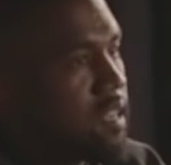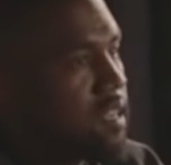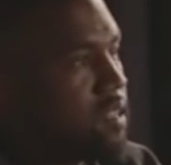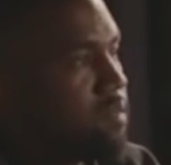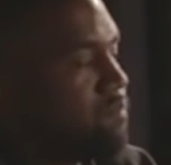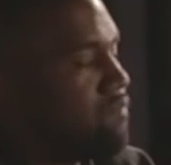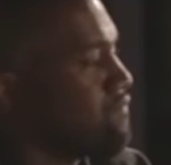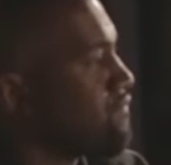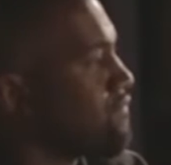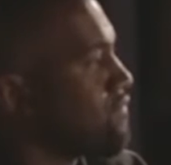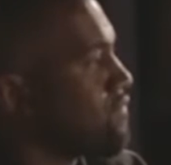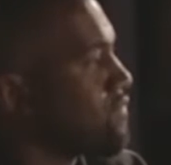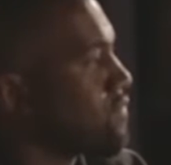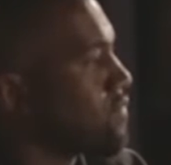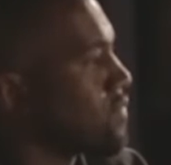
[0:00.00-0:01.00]

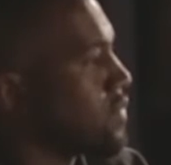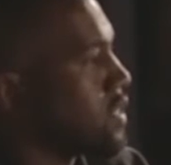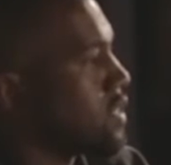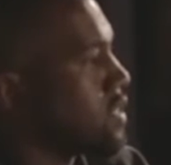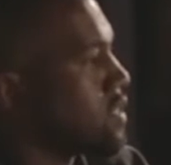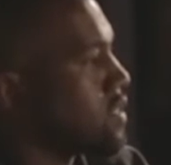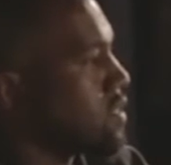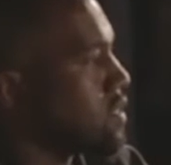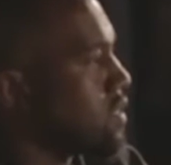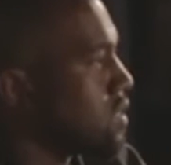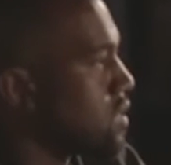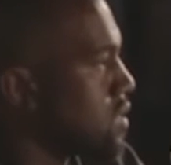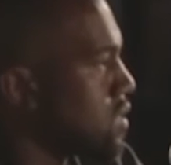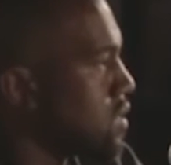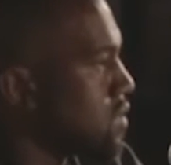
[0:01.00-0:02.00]
No one is speaking in this clip.